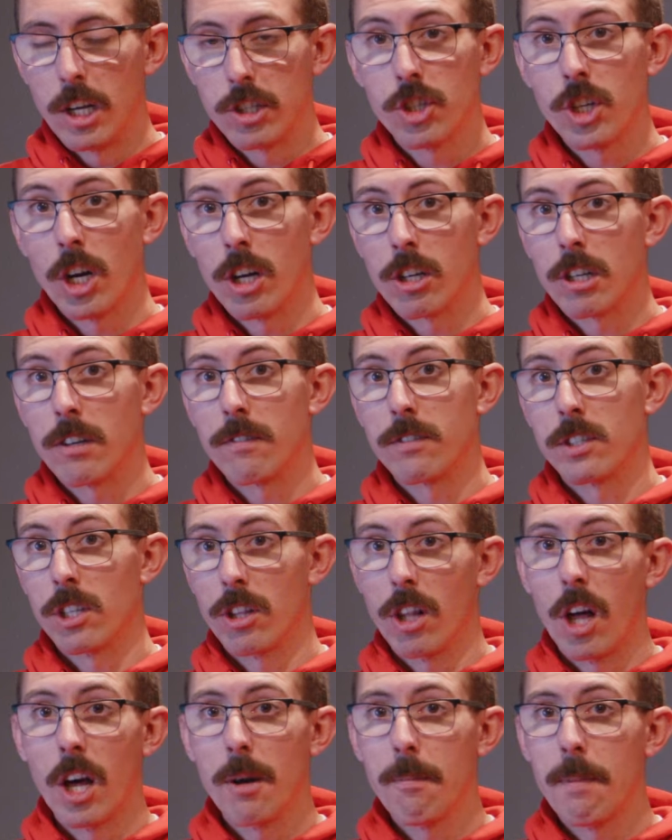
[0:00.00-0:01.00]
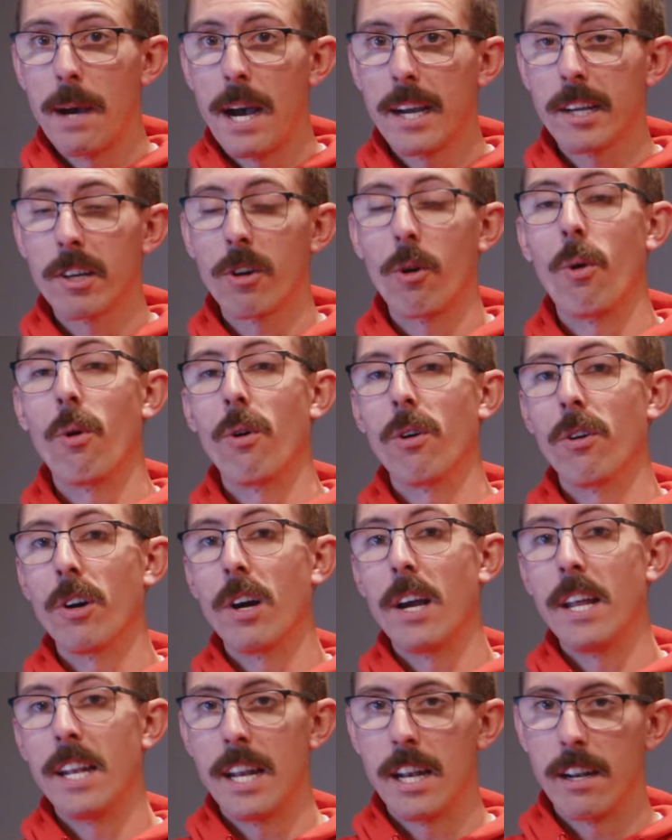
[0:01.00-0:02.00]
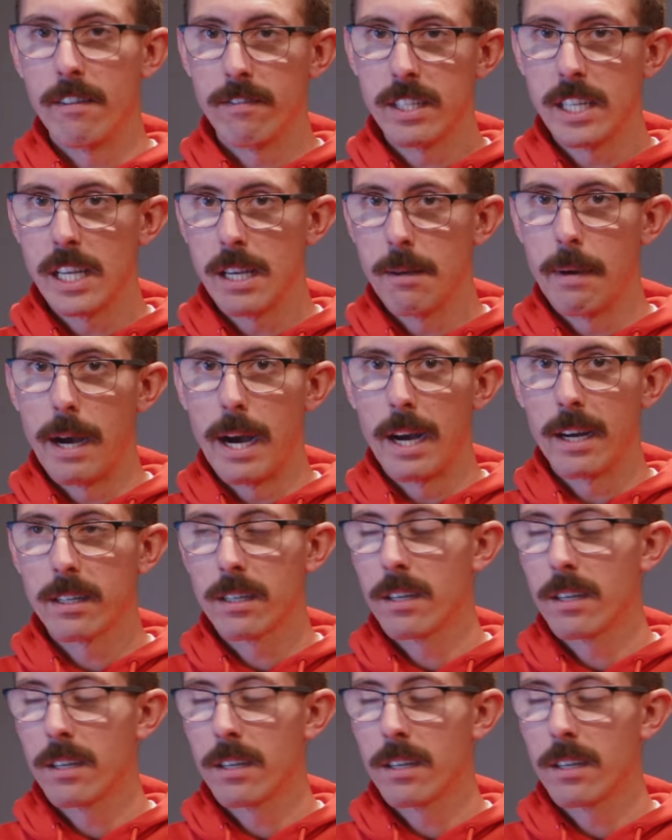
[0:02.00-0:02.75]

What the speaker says: chunk of Solana back or an NFT back?